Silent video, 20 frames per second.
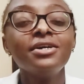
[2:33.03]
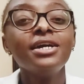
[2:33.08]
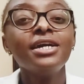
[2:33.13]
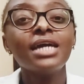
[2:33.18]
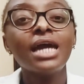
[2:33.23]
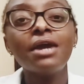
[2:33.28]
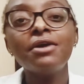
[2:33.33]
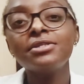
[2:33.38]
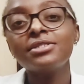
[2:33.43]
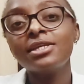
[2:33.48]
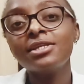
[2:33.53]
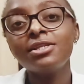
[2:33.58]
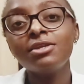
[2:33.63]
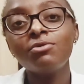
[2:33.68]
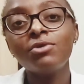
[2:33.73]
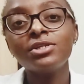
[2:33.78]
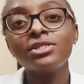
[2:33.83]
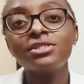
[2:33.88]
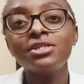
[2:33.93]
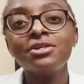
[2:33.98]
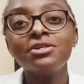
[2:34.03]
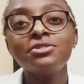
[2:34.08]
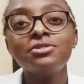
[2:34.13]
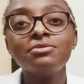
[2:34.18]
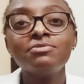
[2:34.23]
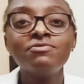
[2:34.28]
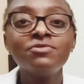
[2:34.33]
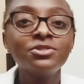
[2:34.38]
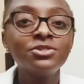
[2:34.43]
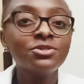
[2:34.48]
I recently watched a
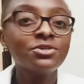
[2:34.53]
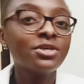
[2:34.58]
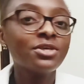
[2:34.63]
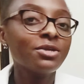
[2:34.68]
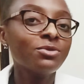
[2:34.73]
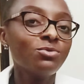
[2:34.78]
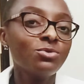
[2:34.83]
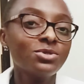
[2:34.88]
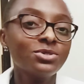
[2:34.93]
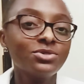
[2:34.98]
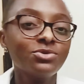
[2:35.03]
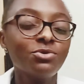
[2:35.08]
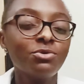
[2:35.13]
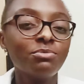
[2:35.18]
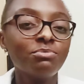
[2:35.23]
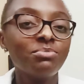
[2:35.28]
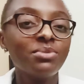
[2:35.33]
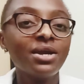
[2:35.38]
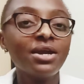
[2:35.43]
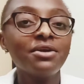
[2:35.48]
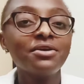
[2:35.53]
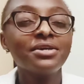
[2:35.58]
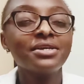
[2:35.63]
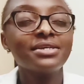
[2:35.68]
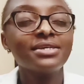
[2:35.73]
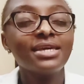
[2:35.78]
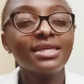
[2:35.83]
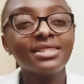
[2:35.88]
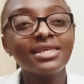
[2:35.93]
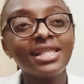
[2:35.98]
YouTube video that was
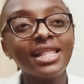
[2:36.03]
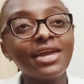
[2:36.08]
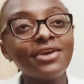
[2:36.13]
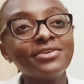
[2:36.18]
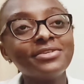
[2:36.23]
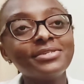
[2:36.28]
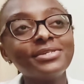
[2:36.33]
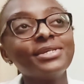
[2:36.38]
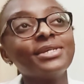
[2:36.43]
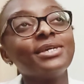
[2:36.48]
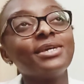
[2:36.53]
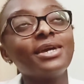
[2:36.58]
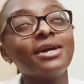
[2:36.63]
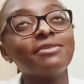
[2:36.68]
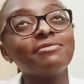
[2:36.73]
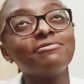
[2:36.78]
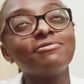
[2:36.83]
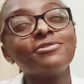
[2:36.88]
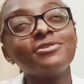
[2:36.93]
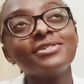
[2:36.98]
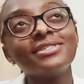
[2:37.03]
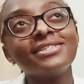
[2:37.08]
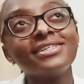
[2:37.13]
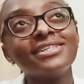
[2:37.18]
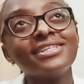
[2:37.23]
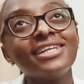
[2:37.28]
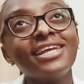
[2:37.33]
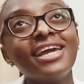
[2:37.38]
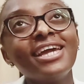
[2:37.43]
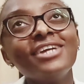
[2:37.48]
comparing The Lion King and
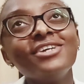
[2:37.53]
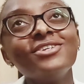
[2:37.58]
Frozen.